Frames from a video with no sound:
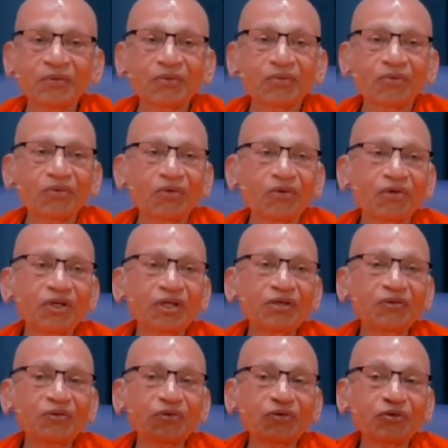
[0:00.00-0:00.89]
Or
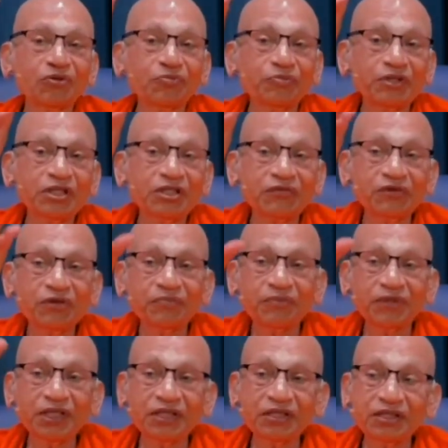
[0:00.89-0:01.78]
you go to
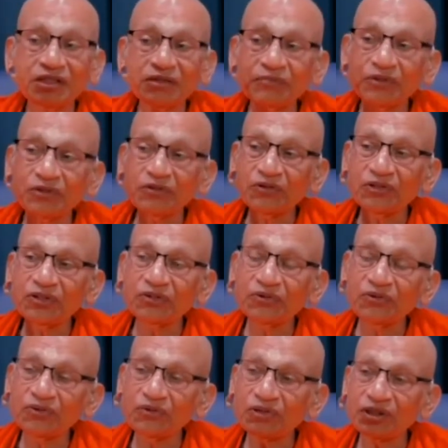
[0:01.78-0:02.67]
specific places because he
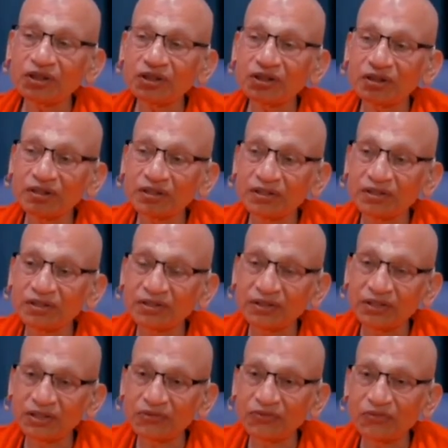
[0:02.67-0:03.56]
knows that
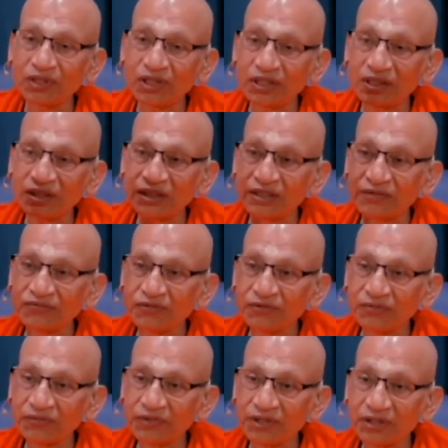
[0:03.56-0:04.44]
this is what I'll get
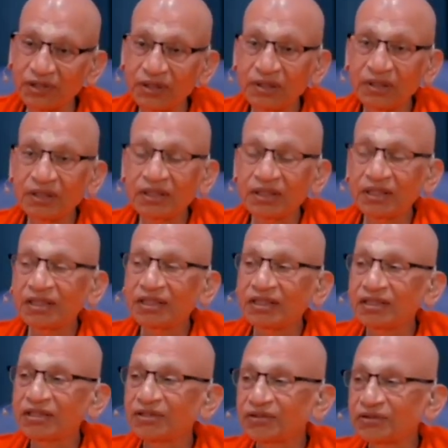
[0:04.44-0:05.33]
from here.
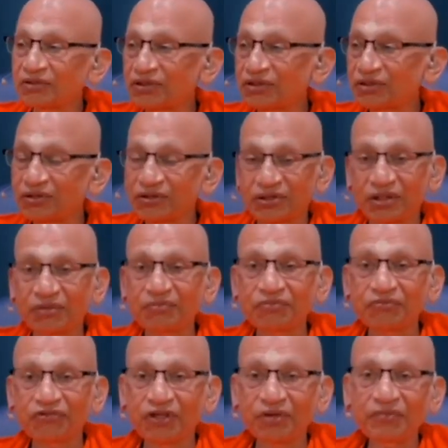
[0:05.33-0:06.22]
See,
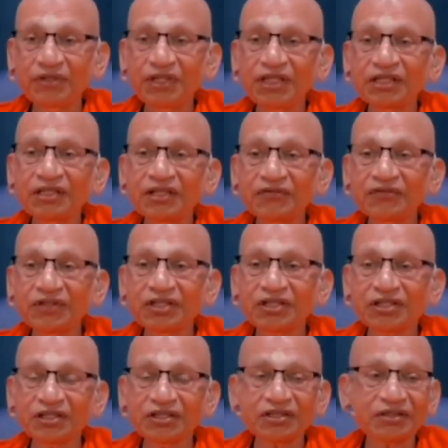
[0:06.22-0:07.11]
some families have this
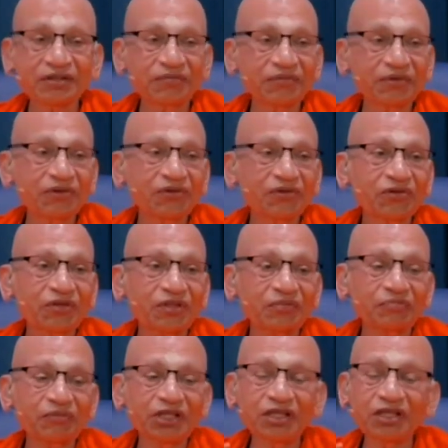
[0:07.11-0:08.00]
custom that on
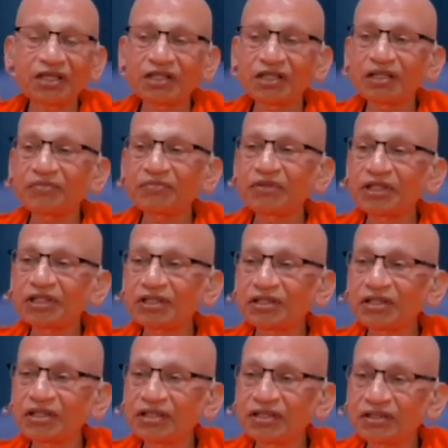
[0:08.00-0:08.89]
some Monday they
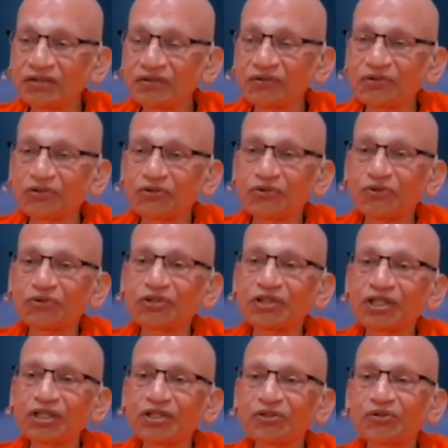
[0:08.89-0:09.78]
make this, and on
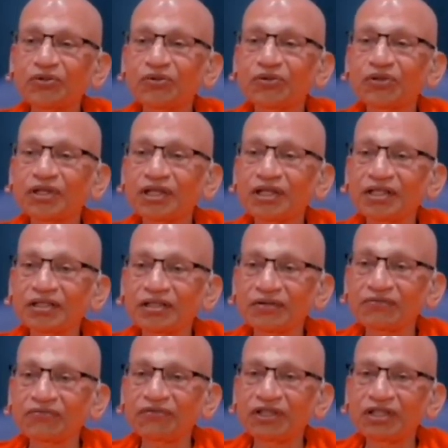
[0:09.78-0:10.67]
Tuesday they cook this,
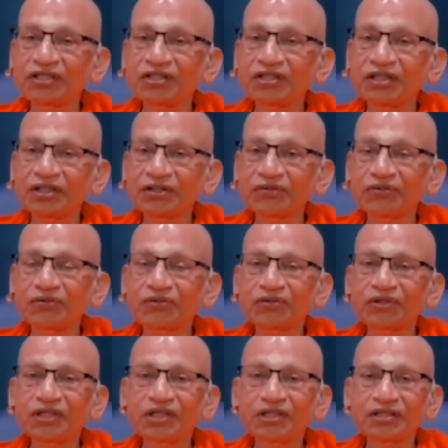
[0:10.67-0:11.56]
and Wednesday they cook
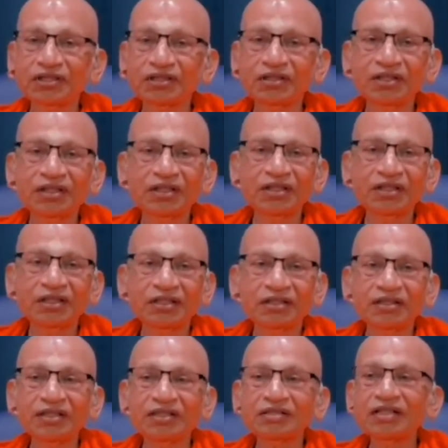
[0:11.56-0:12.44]
this, and
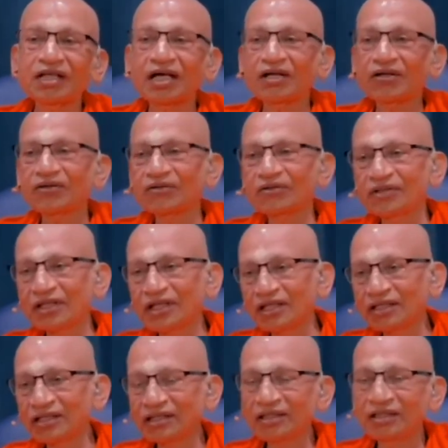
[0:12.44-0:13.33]
this dal on
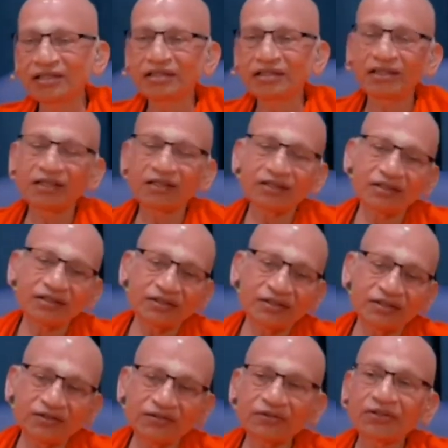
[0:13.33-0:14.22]
that day, and
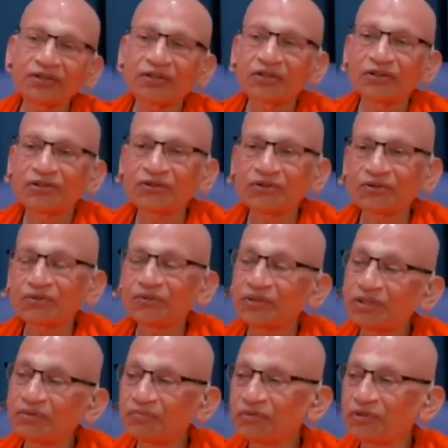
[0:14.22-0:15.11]
that. So
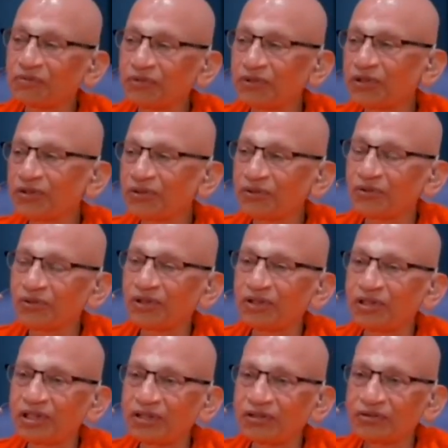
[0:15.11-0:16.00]
then people know,
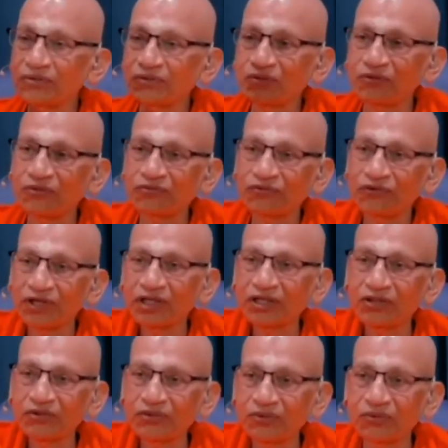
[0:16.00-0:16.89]
and then so on
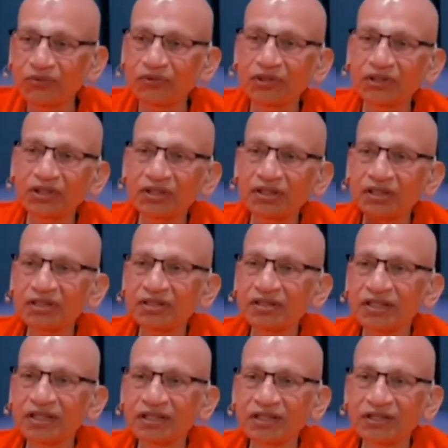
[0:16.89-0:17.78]
Friday you go here, and
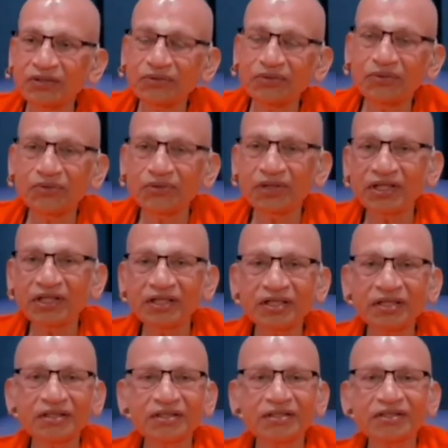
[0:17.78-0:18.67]
Saturday you go there,
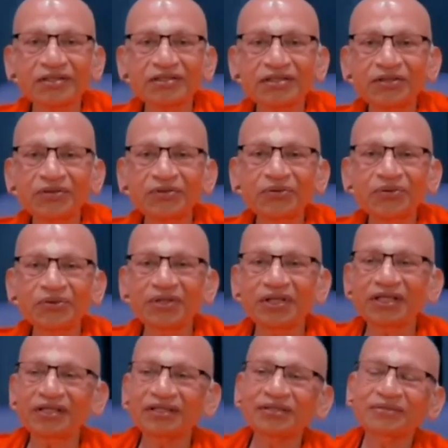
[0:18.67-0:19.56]
and Thursday you go
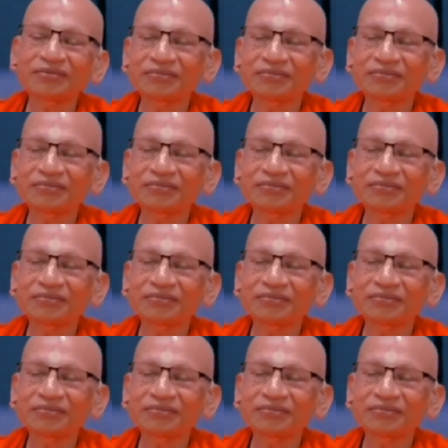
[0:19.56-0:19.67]
there.